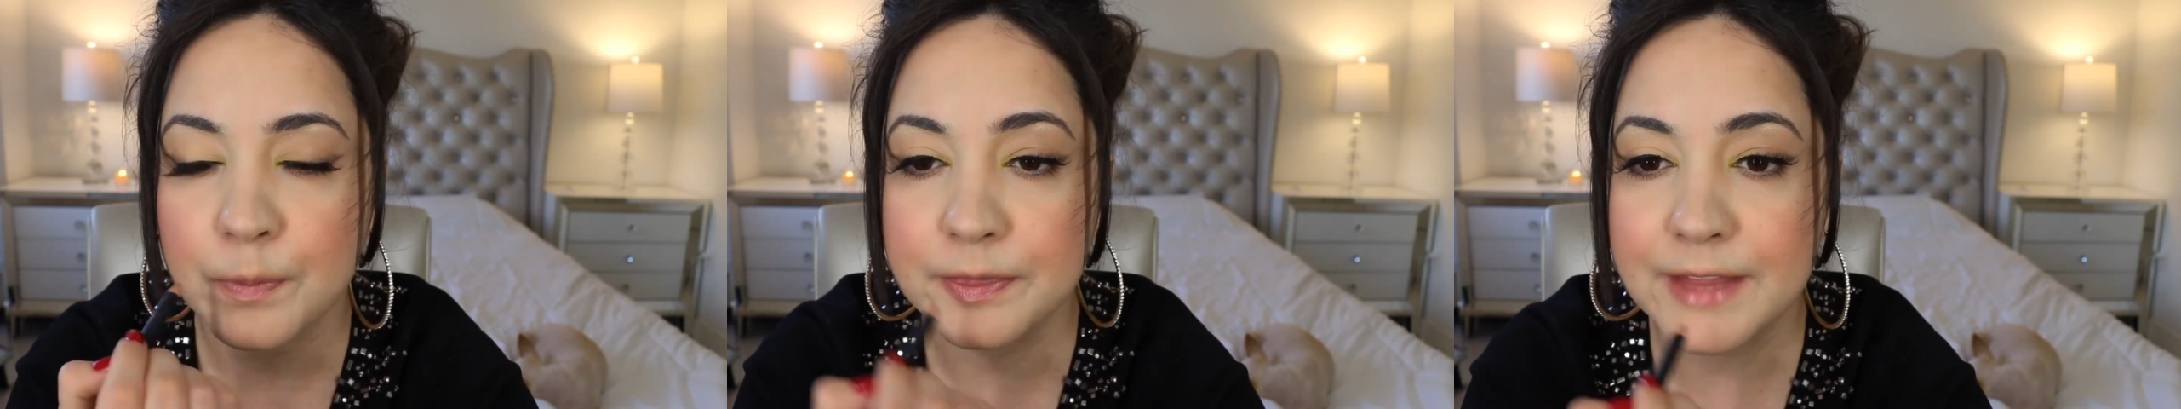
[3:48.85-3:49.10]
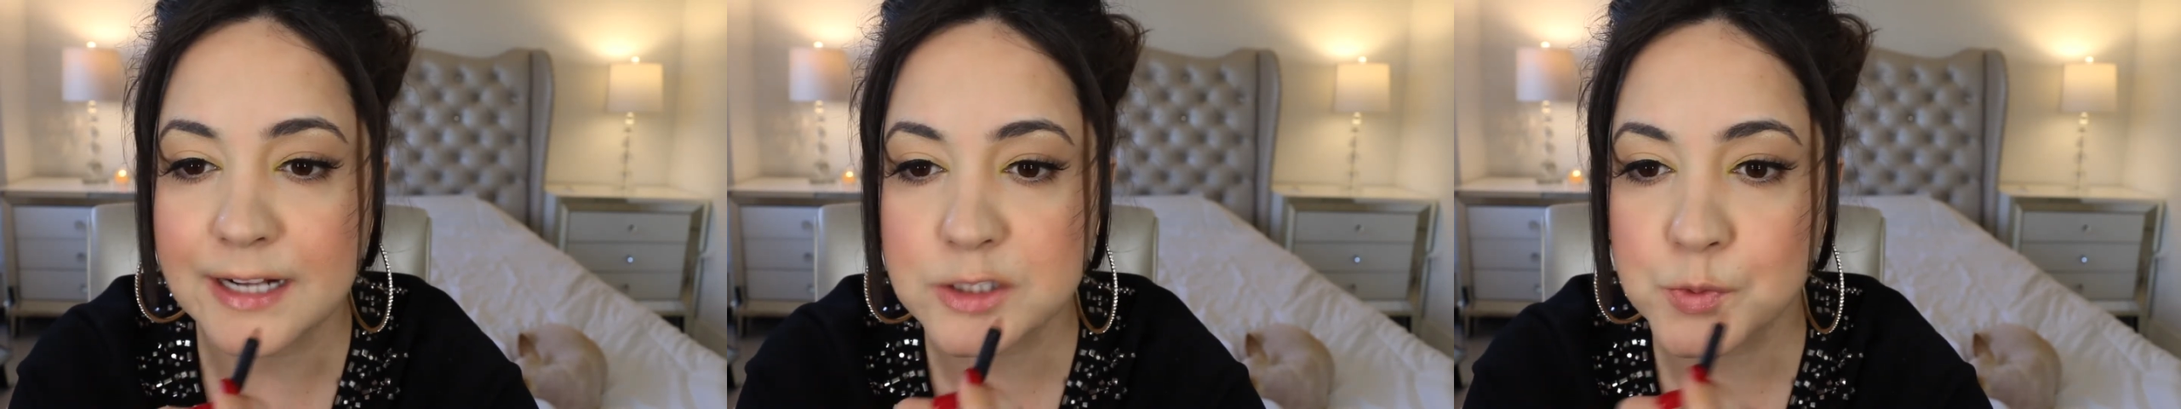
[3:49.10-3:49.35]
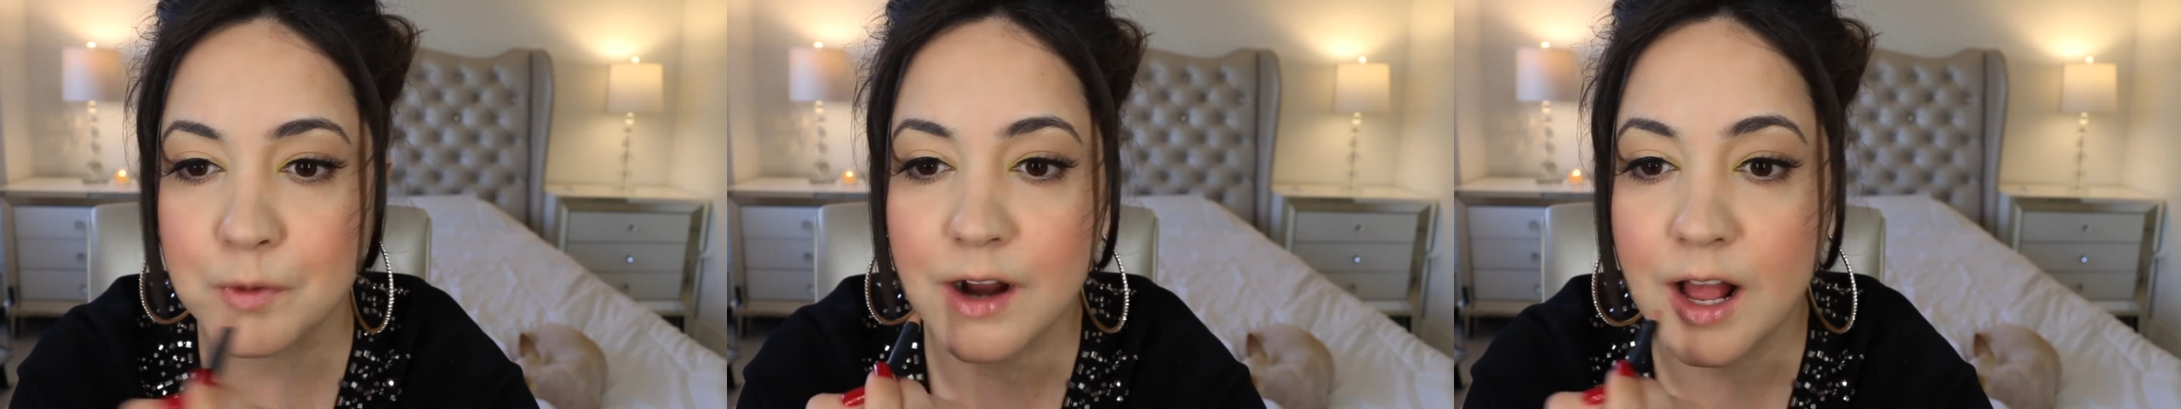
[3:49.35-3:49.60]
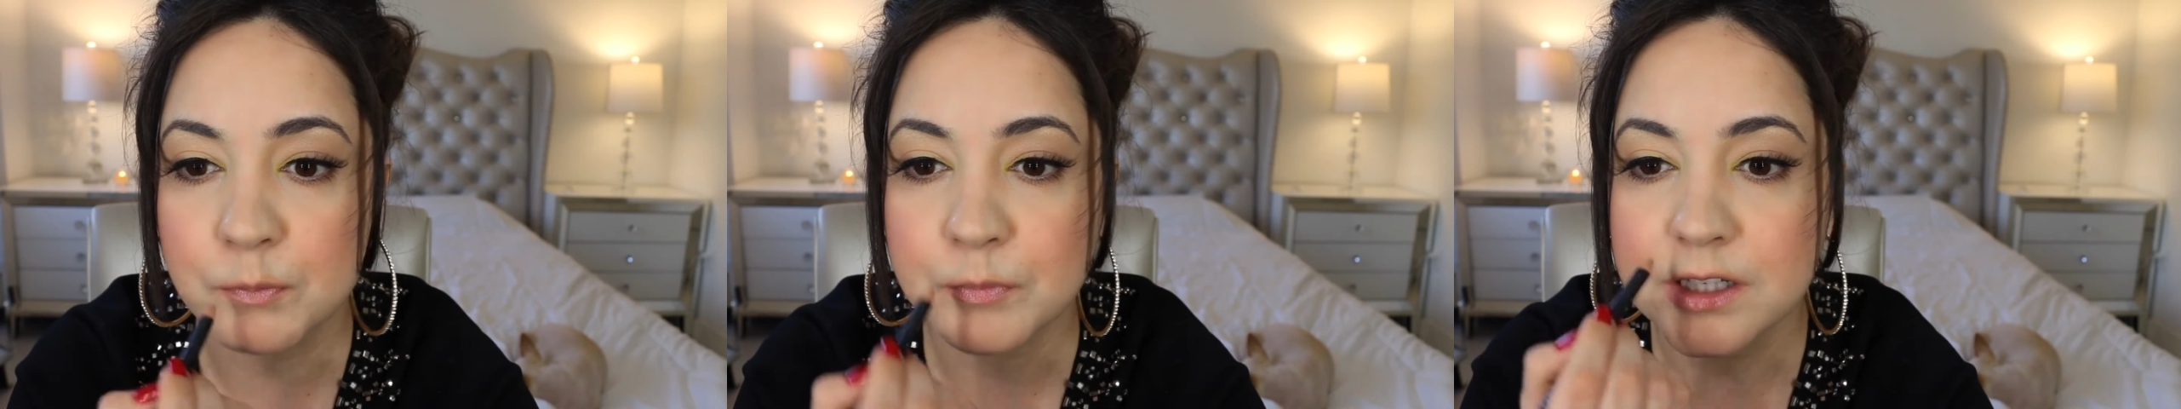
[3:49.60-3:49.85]
that's
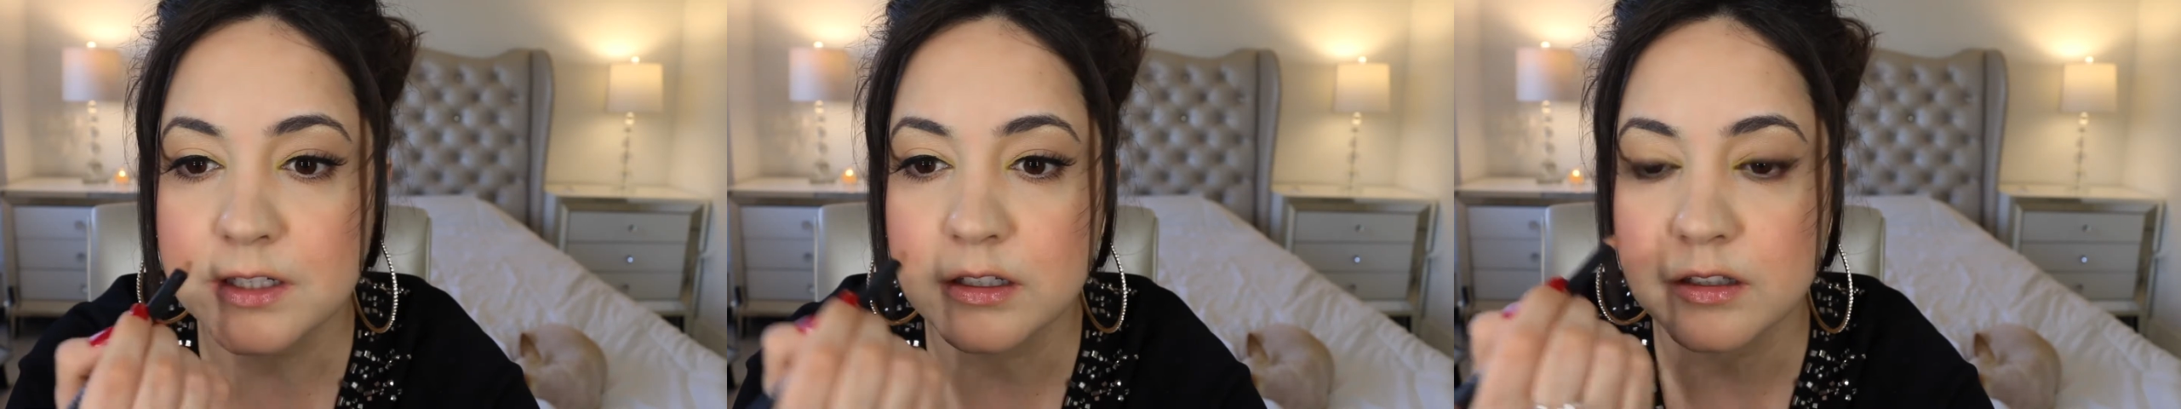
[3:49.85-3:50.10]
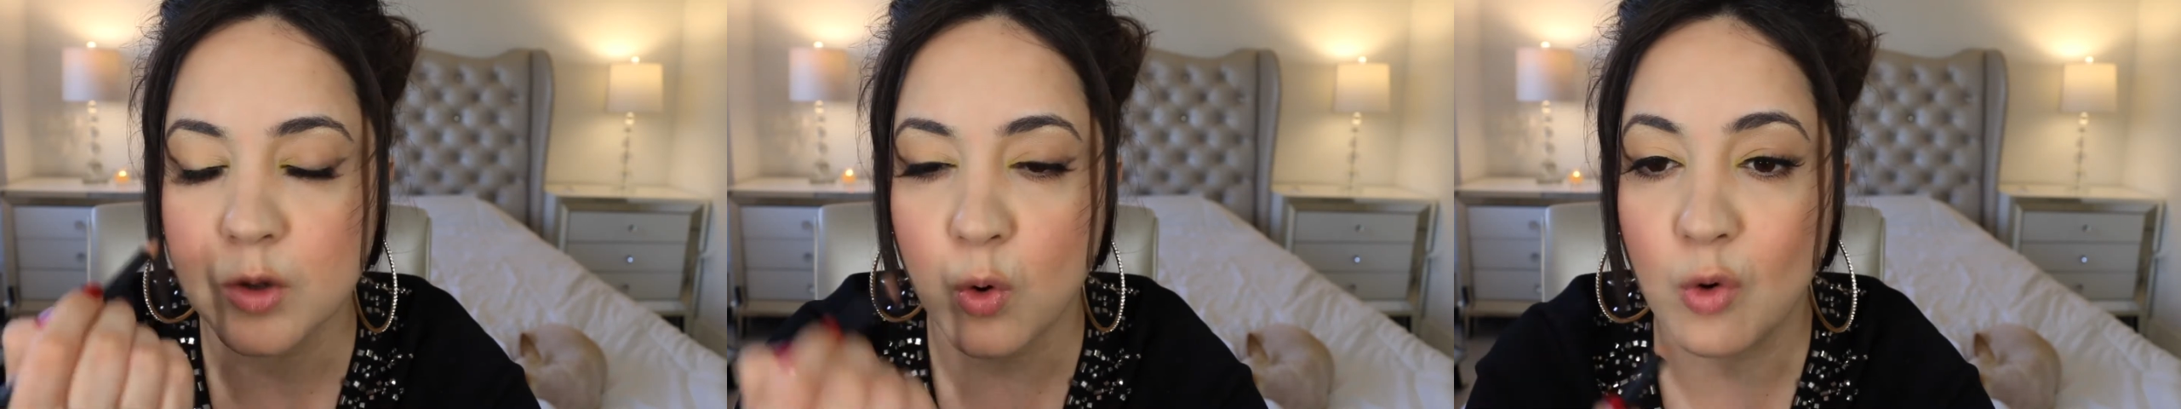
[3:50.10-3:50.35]
where I'm gonna